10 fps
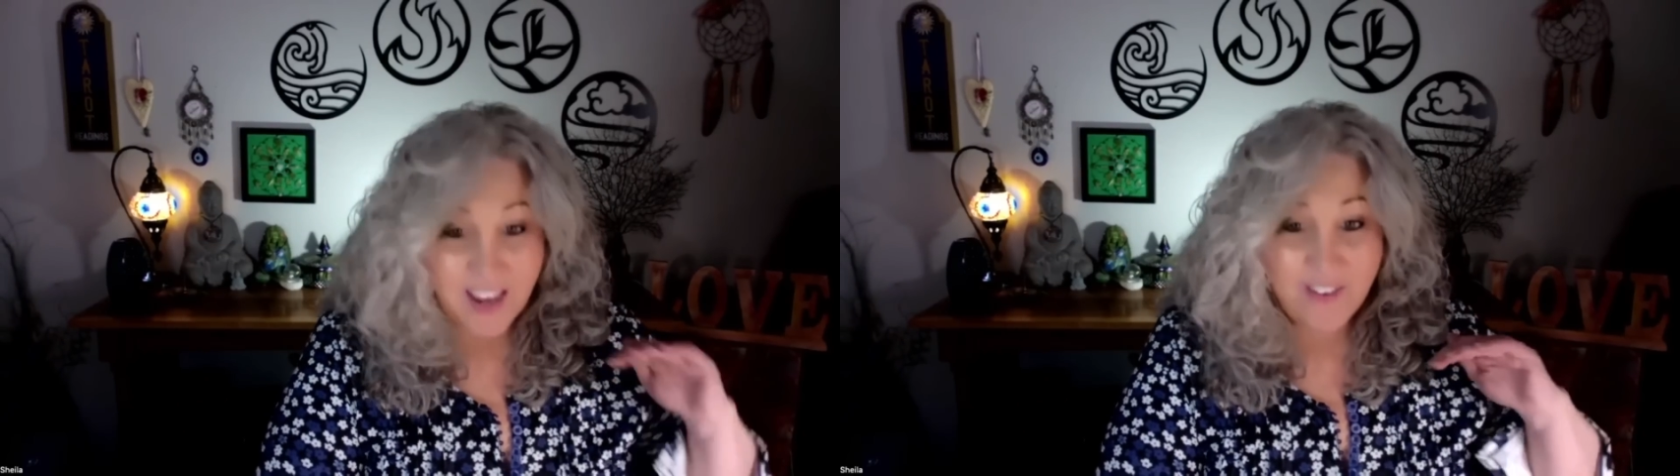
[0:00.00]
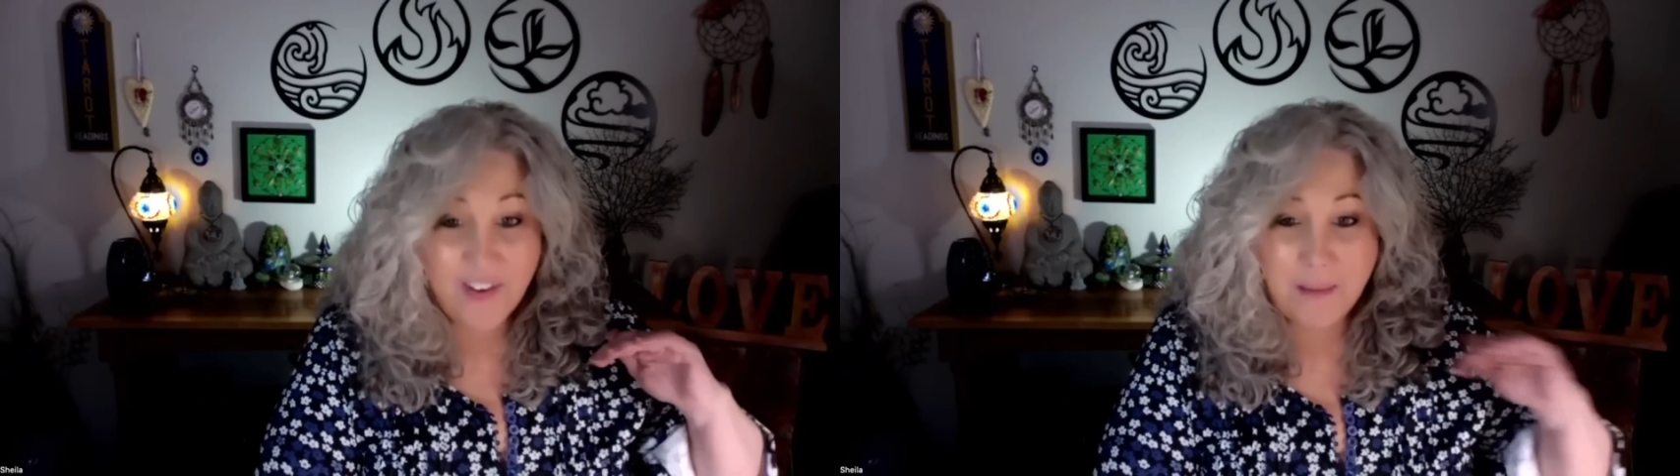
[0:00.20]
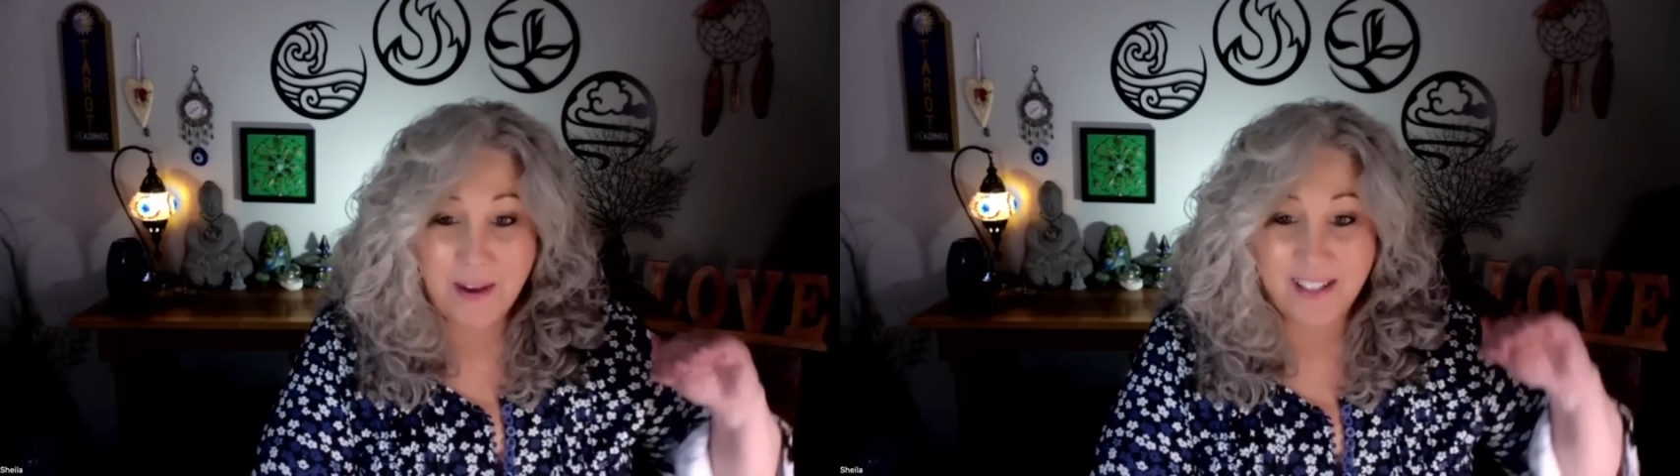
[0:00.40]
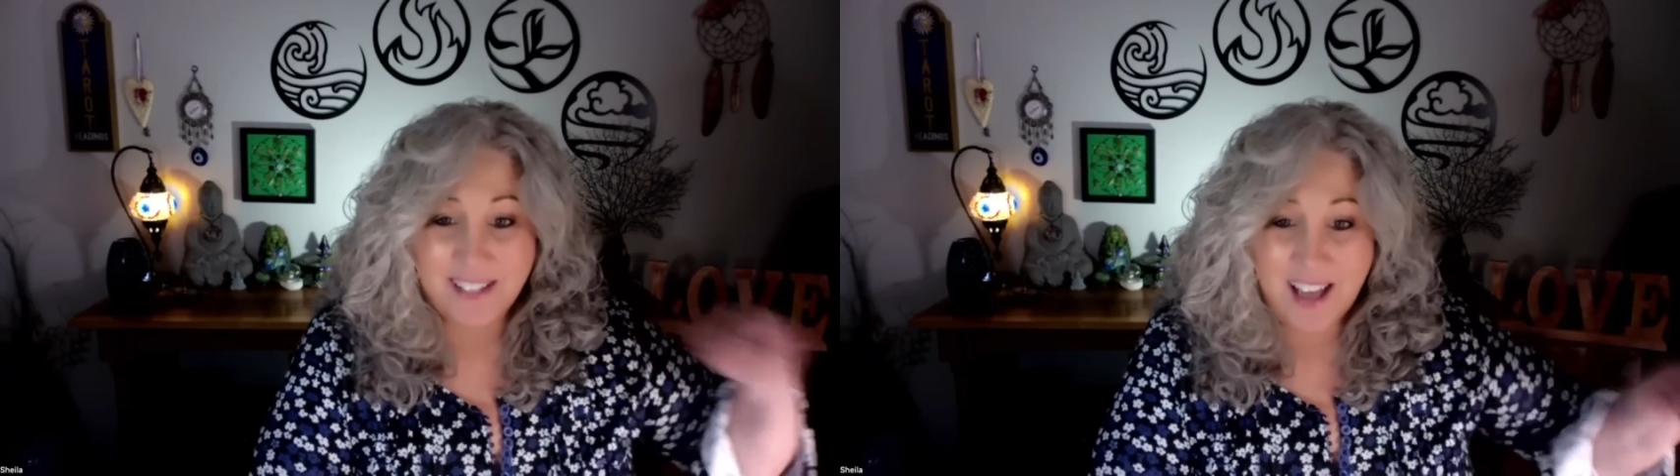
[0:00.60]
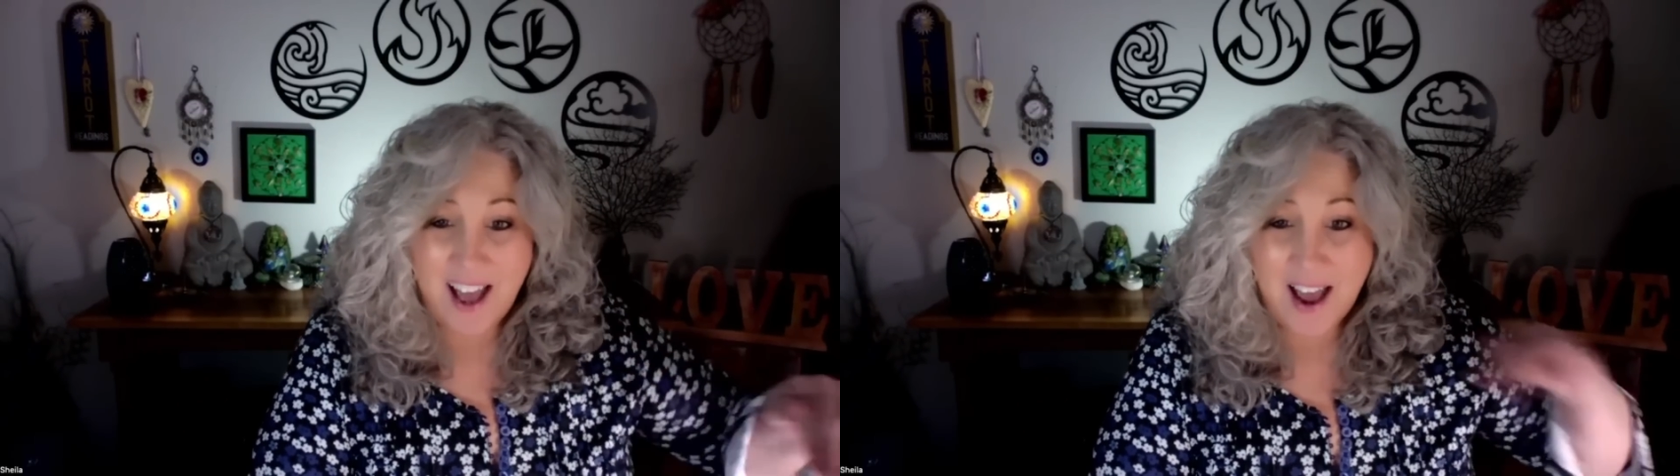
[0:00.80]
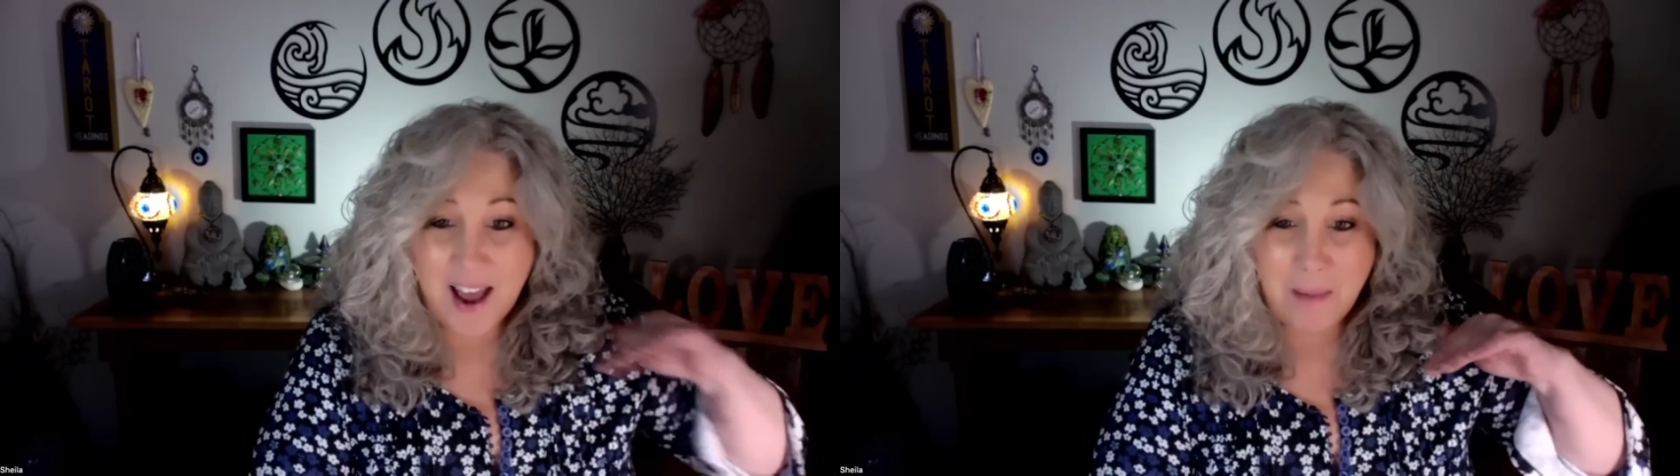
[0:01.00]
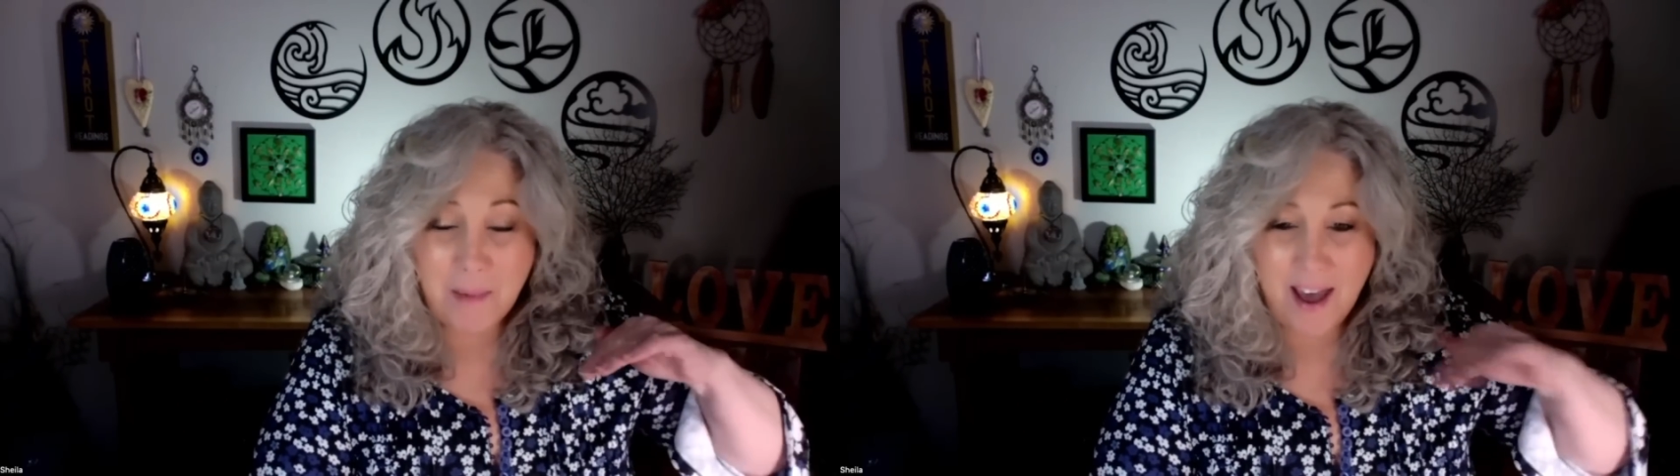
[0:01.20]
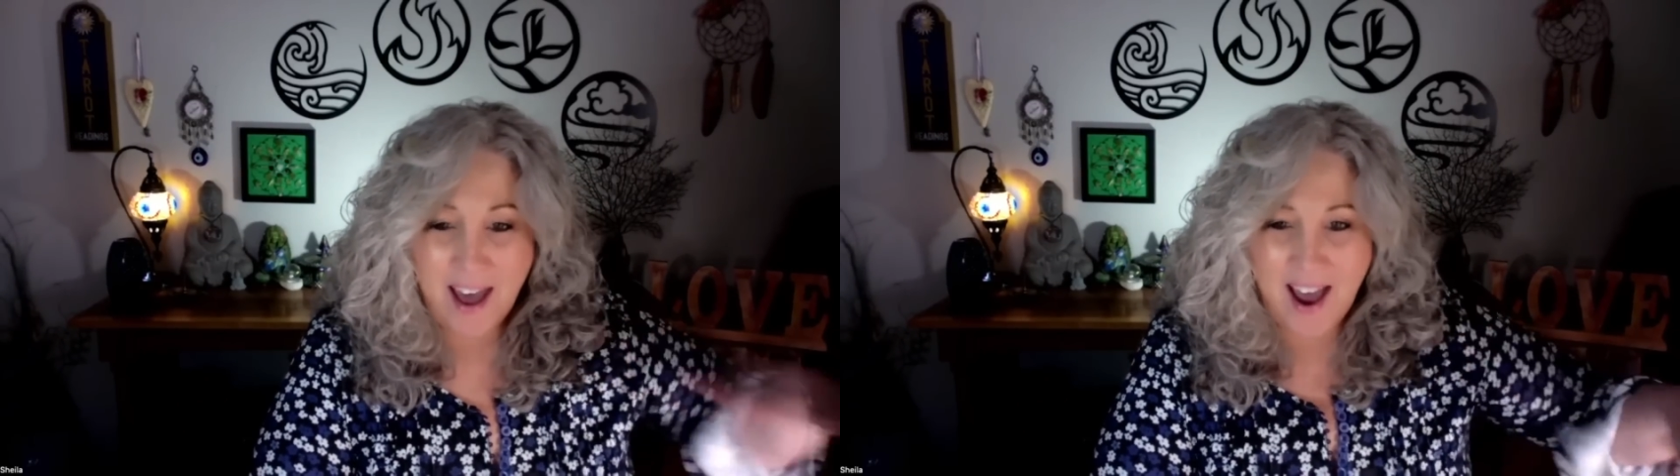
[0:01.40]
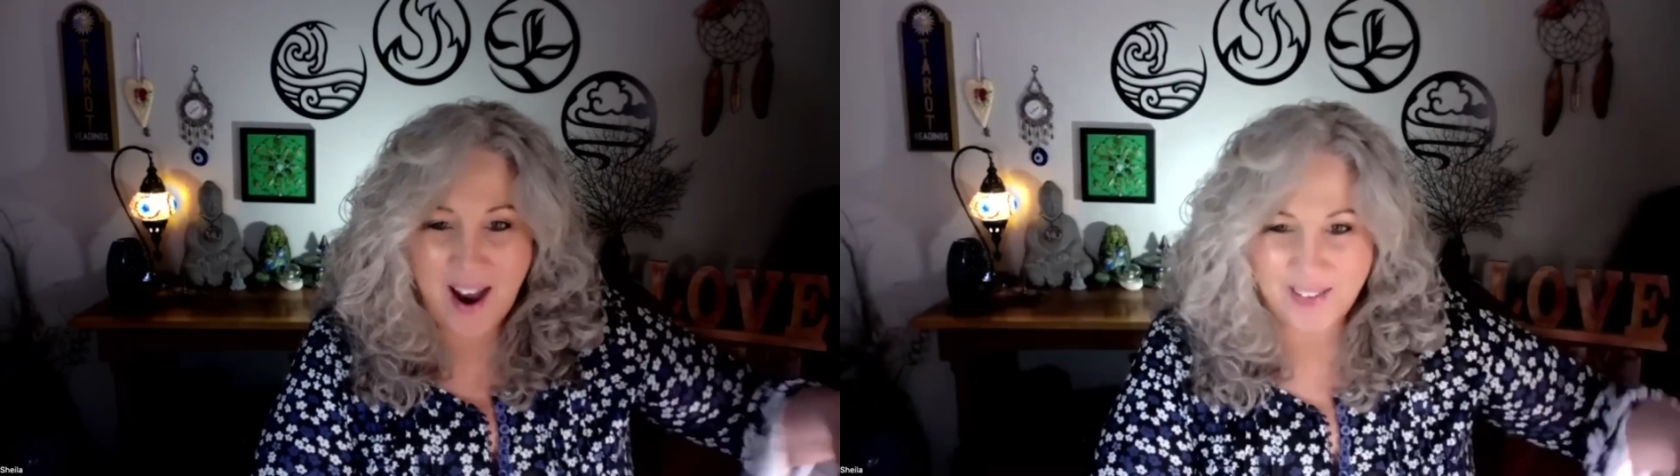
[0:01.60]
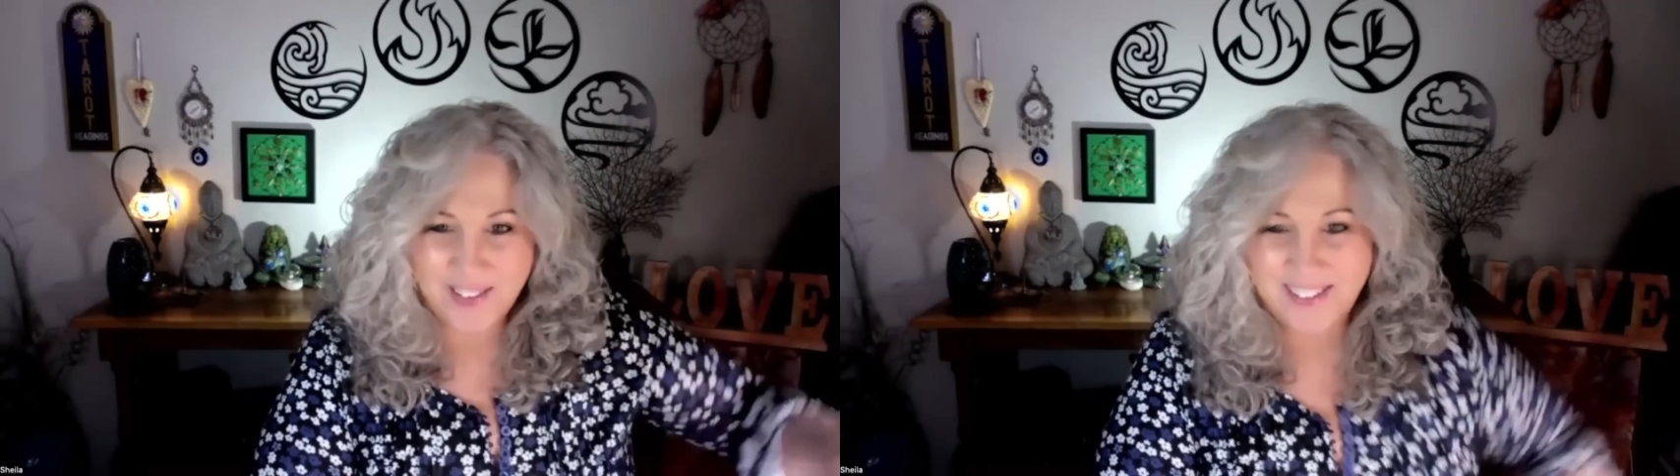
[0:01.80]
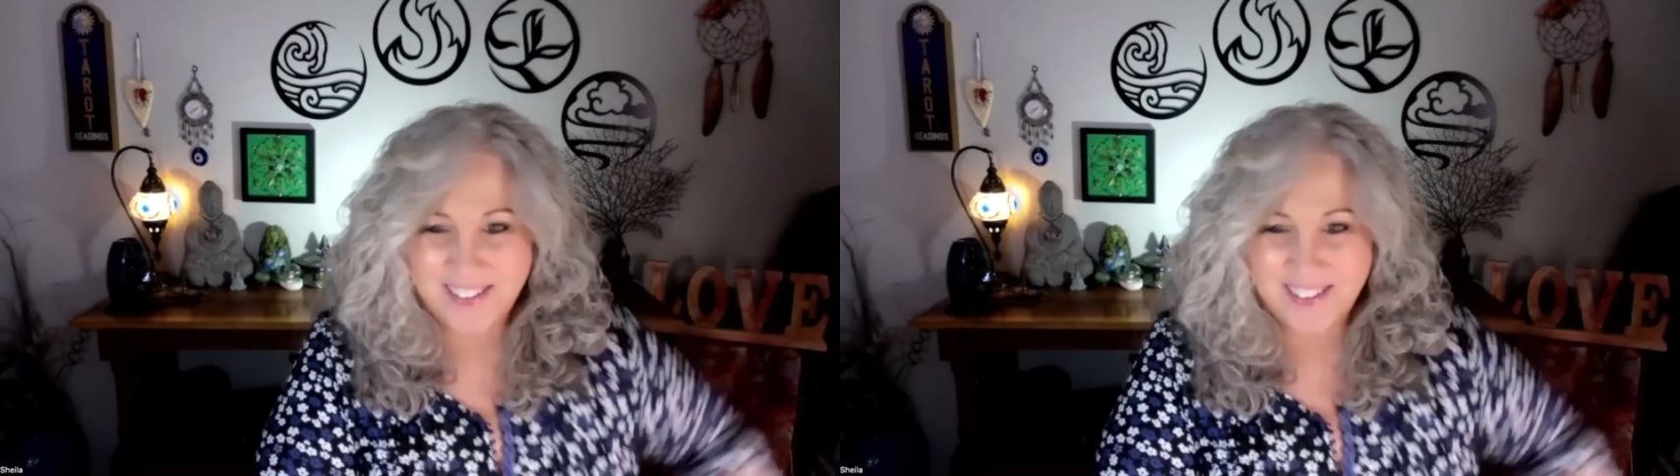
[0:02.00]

give him a time out.